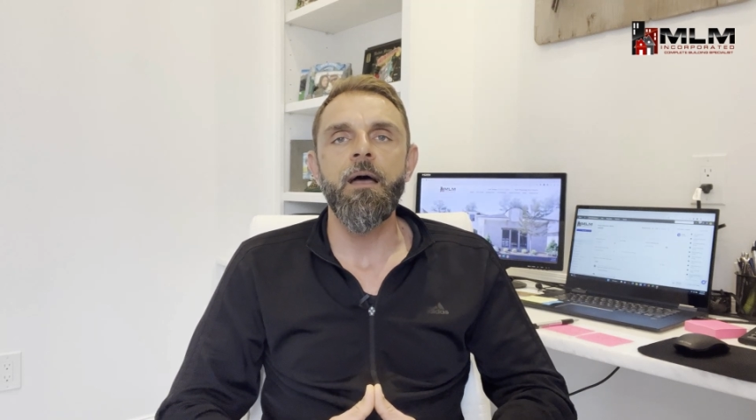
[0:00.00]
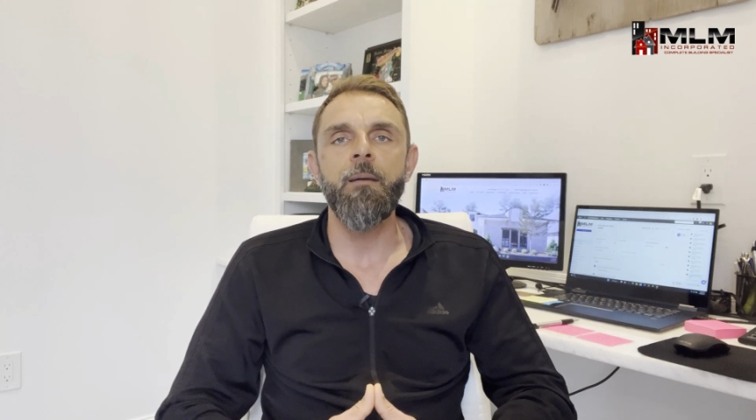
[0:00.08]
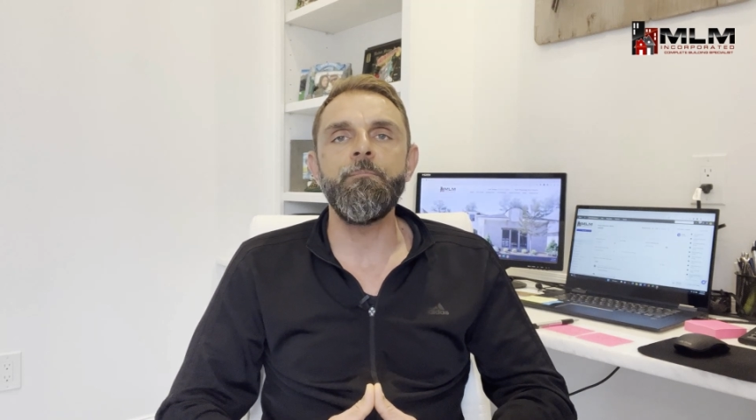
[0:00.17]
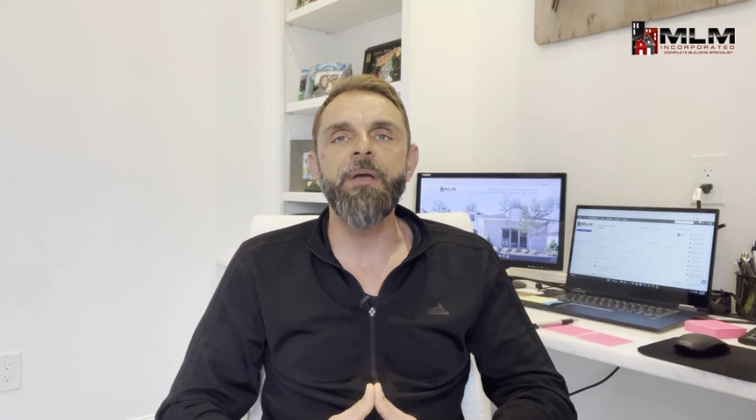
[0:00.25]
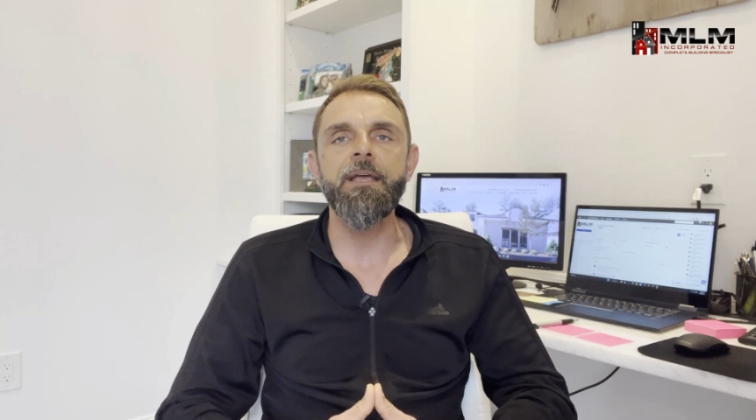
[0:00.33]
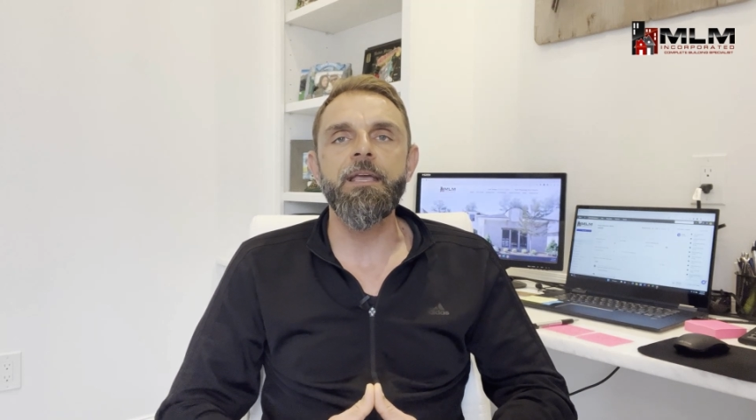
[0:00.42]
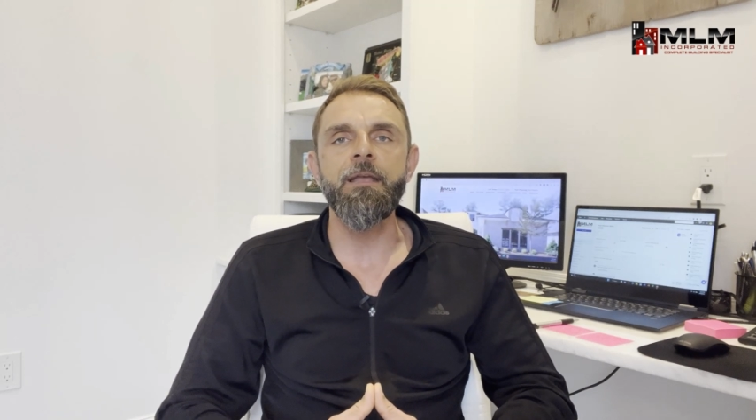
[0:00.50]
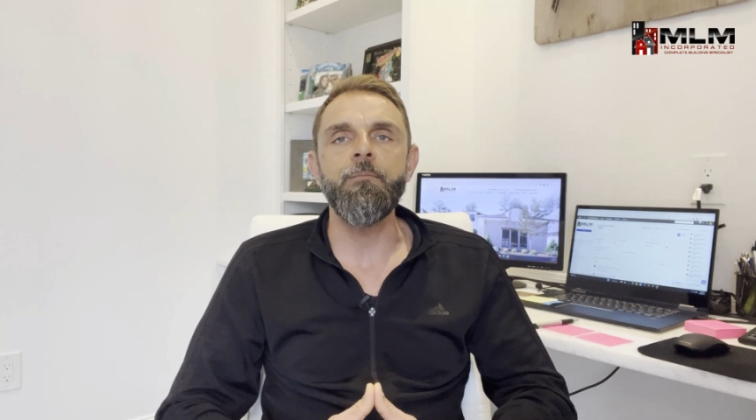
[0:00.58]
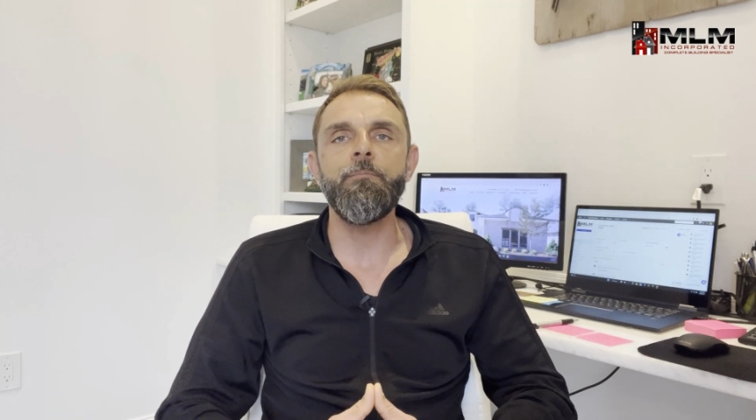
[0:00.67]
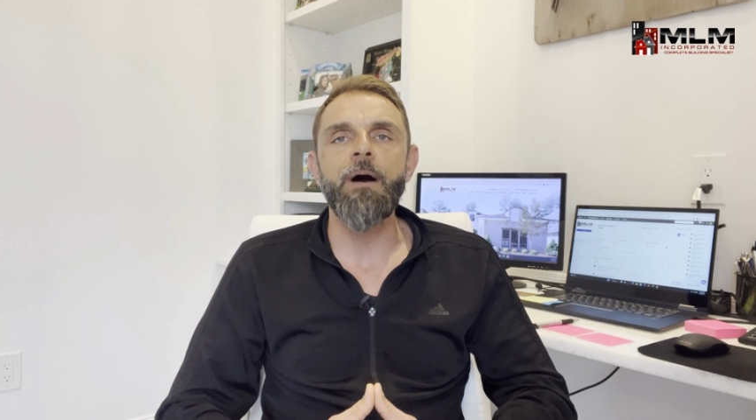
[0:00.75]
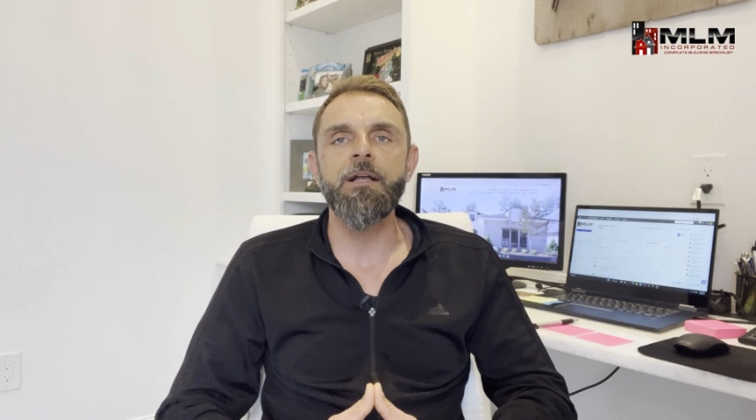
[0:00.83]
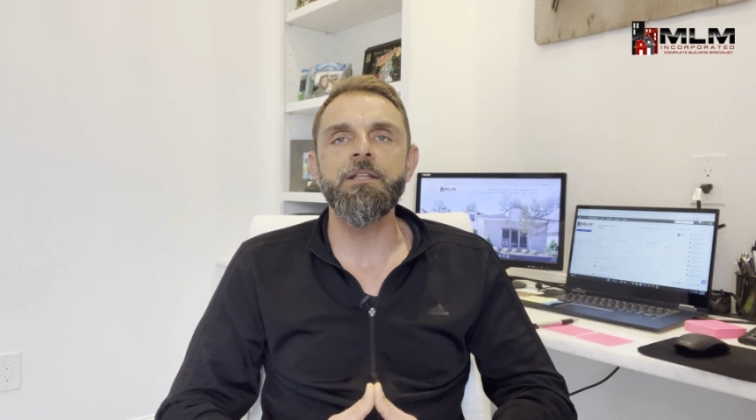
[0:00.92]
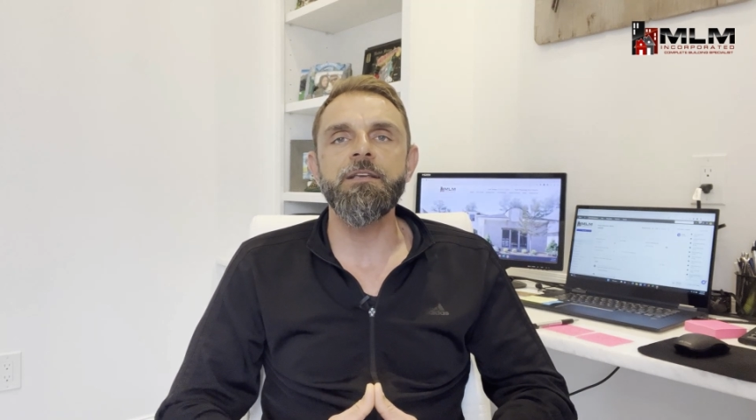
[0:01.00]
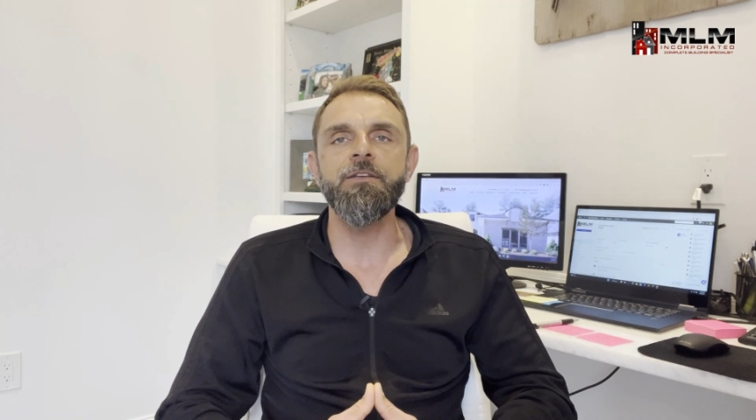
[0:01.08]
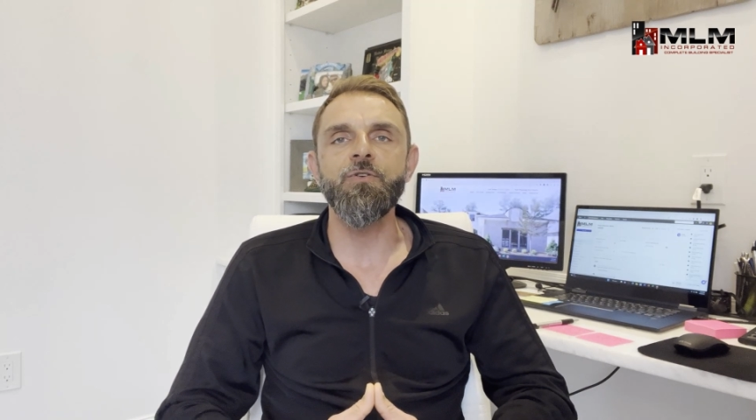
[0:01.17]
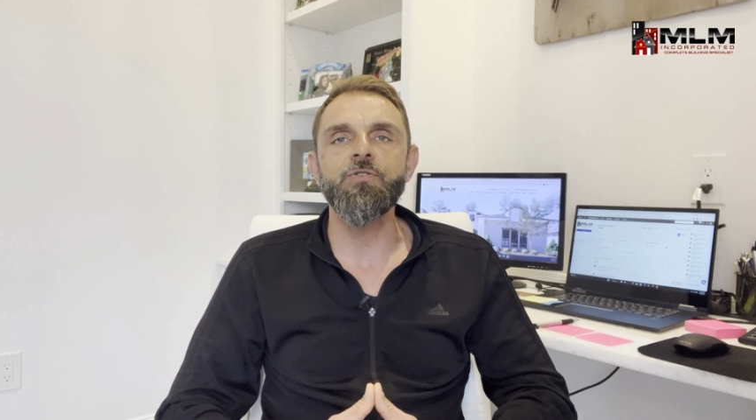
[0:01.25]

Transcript: big impact in your